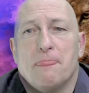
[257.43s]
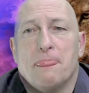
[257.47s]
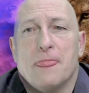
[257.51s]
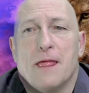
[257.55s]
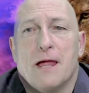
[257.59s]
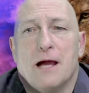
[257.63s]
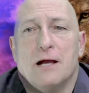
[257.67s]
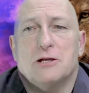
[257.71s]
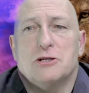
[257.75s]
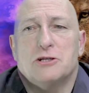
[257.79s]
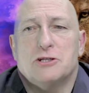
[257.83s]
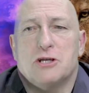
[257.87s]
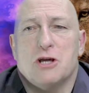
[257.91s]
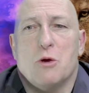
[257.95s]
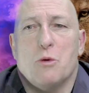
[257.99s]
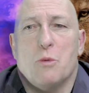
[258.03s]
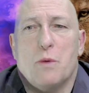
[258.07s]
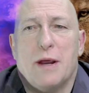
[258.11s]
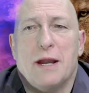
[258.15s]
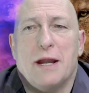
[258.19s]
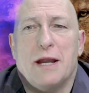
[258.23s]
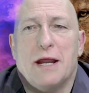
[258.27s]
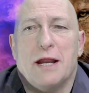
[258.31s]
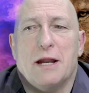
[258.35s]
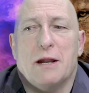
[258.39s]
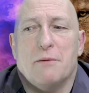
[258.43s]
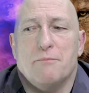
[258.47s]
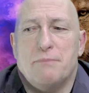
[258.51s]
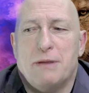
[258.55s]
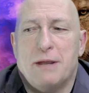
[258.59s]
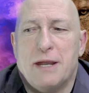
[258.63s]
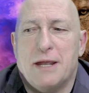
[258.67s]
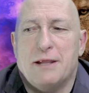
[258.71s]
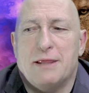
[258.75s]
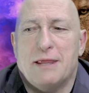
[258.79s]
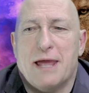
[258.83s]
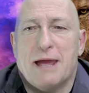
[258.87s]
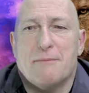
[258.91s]
And so we need to
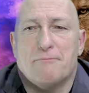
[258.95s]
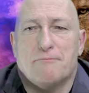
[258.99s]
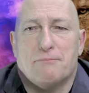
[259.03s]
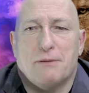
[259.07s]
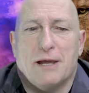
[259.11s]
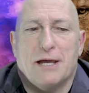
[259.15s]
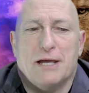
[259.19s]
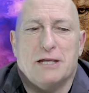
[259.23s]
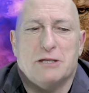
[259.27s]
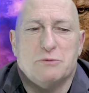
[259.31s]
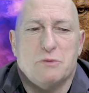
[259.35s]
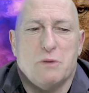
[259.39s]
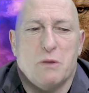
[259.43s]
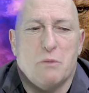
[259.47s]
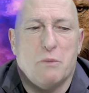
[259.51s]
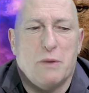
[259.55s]
be in that place where